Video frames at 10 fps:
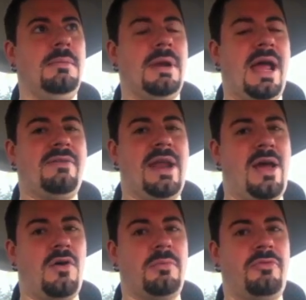But I have an
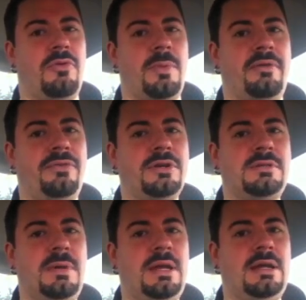hour before my
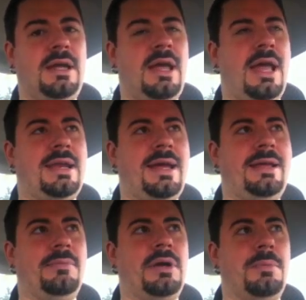first meeting, and
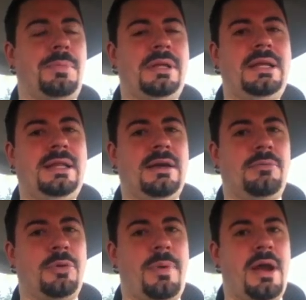I am completely
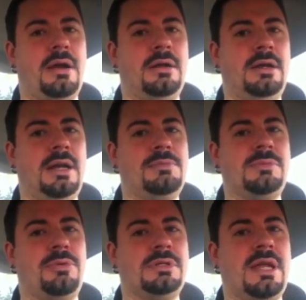unprepared, and I'm
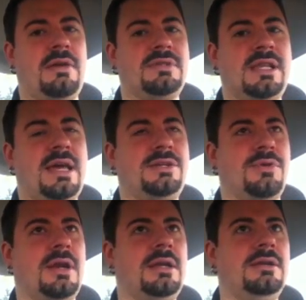supposed to have
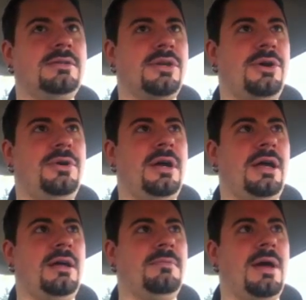slides ready. So
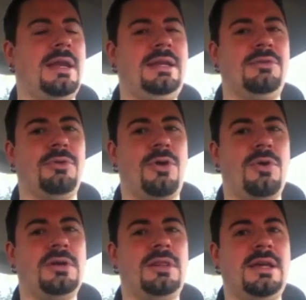I need to
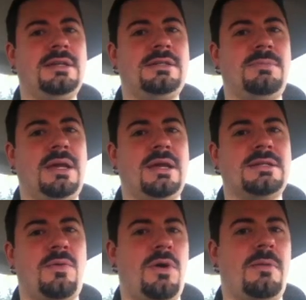record this
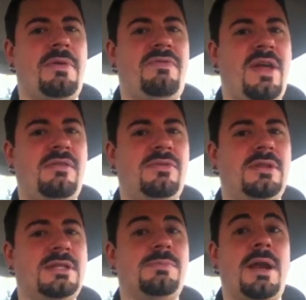because I want to be
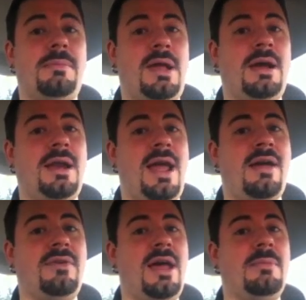faithful to this, but I'm not going to
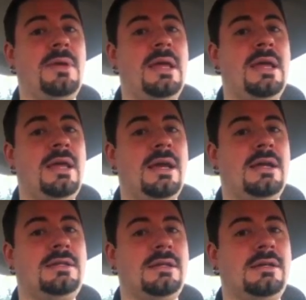have it up
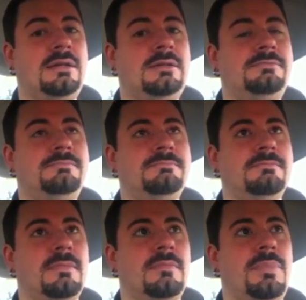until
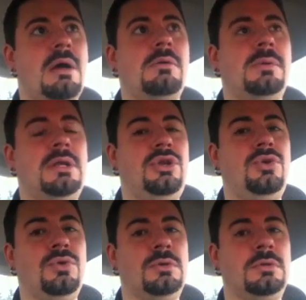probably
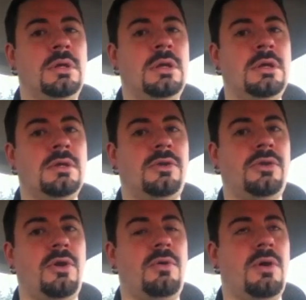noon.
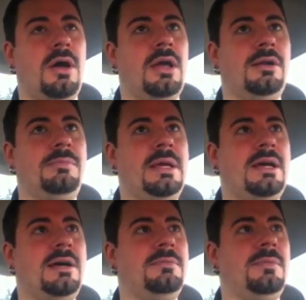So it'll
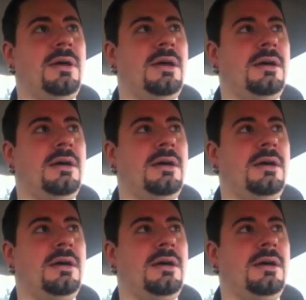become